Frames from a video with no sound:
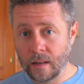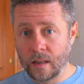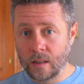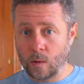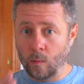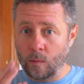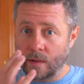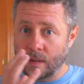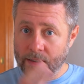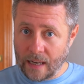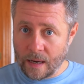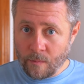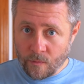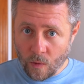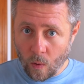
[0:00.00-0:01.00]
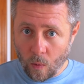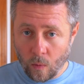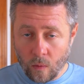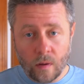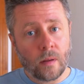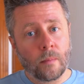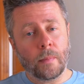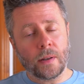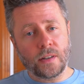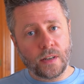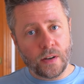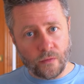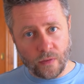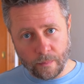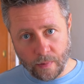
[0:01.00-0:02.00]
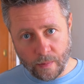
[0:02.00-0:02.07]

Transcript: So, same role, but different